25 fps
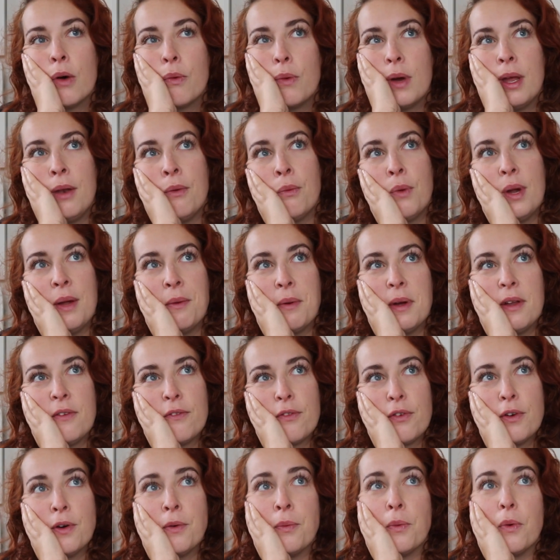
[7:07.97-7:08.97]
when we
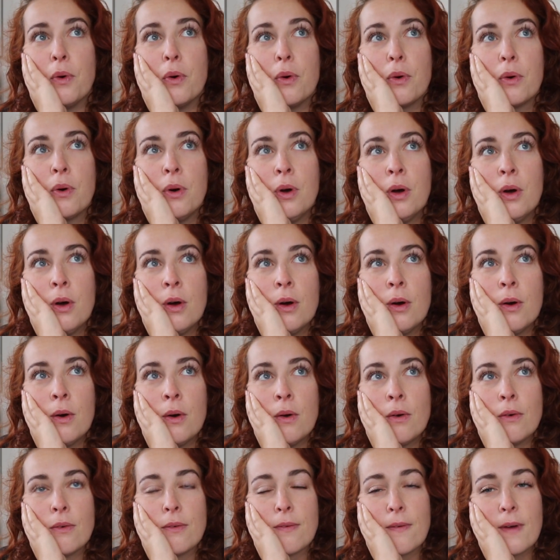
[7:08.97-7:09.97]
went for a walk,
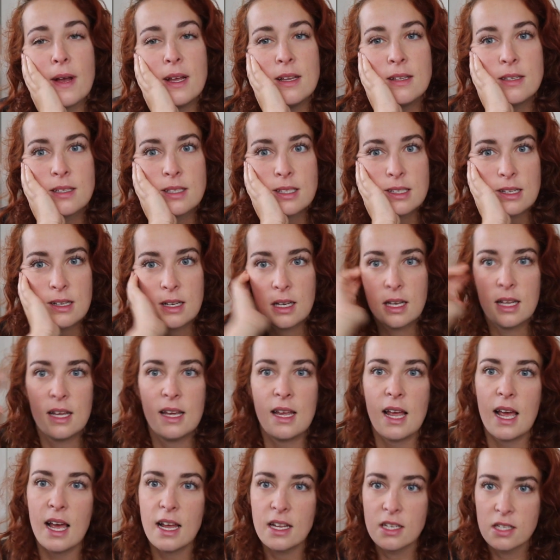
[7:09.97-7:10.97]
recently,